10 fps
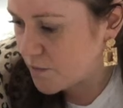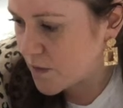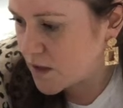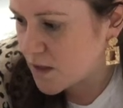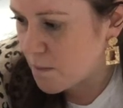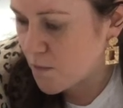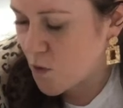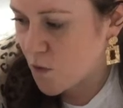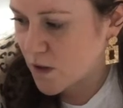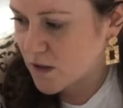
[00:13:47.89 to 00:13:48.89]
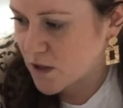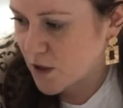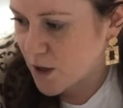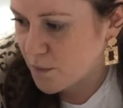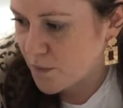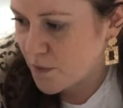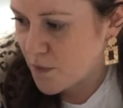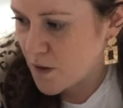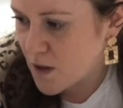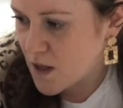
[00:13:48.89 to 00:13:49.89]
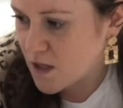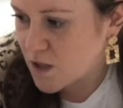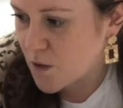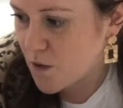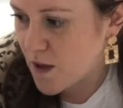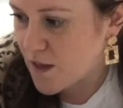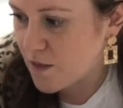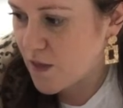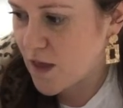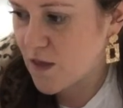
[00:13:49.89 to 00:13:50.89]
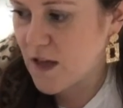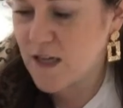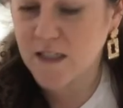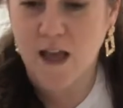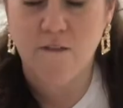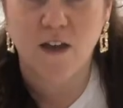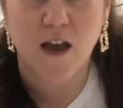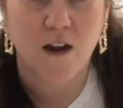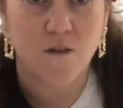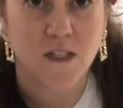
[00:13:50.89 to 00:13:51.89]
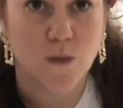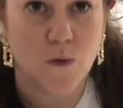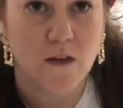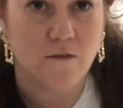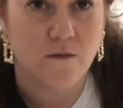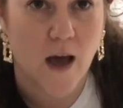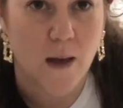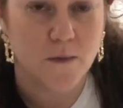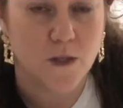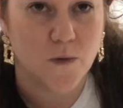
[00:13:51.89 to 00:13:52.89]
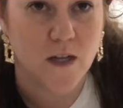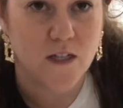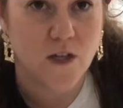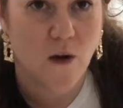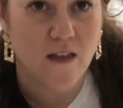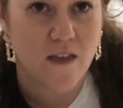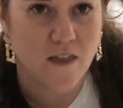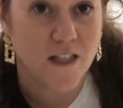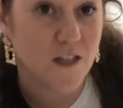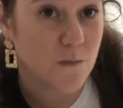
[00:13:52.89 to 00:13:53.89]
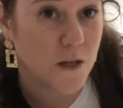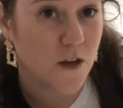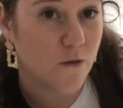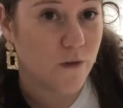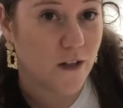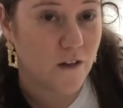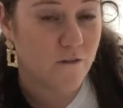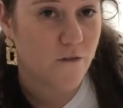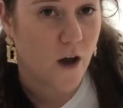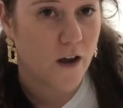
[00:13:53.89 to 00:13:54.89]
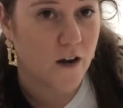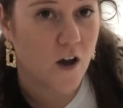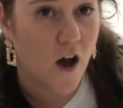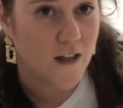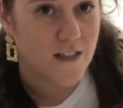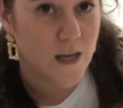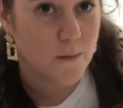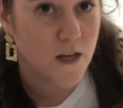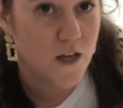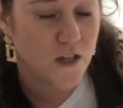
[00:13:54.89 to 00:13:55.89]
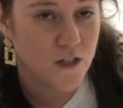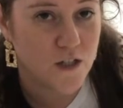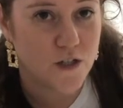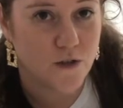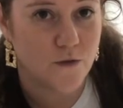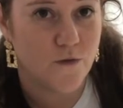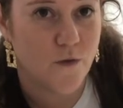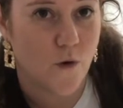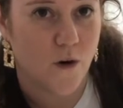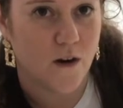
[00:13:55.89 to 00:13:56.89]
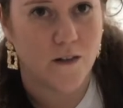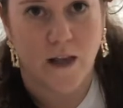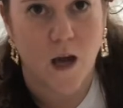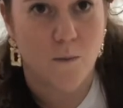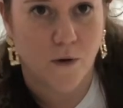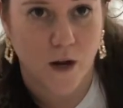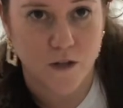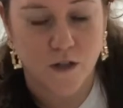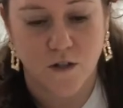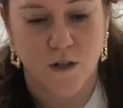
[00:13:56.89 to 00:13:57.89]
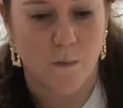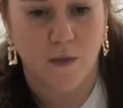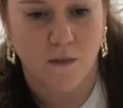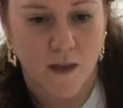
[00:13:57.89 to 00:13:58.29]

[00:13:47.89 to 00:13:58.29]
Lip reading: some corn syrup. So like it does have like kind of a sweet vibe to it. So I think this could be a really fun concept to do for like a brunch or something like